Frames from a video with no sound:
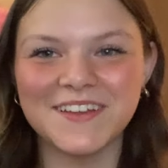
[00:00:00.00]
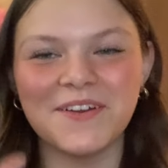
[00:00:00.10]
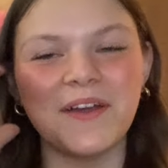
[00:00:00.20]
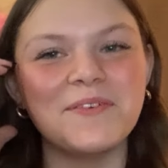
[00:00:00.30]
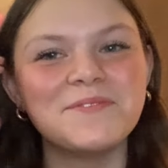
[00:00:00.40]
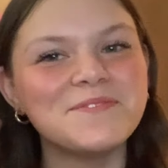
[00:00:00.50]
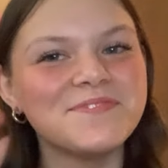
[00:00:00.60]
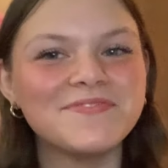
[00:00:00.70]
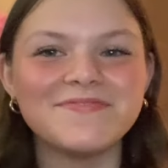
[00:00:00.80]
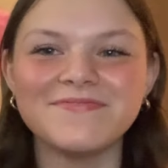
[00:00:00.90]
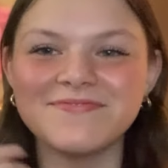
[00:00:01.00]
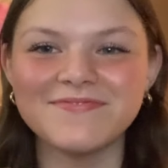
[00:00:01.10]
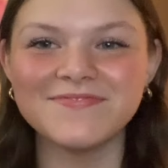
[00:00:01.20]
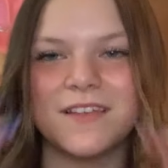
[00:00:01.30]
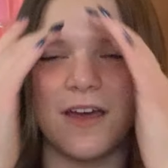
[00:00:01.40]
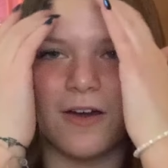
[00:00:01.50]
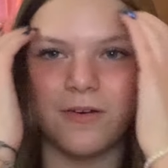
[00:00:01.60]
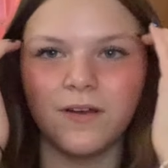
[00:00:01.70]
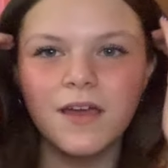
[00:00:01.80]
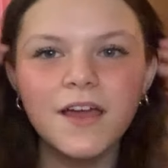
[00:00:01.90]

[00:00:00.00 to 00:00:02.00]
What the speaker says: Okay. So,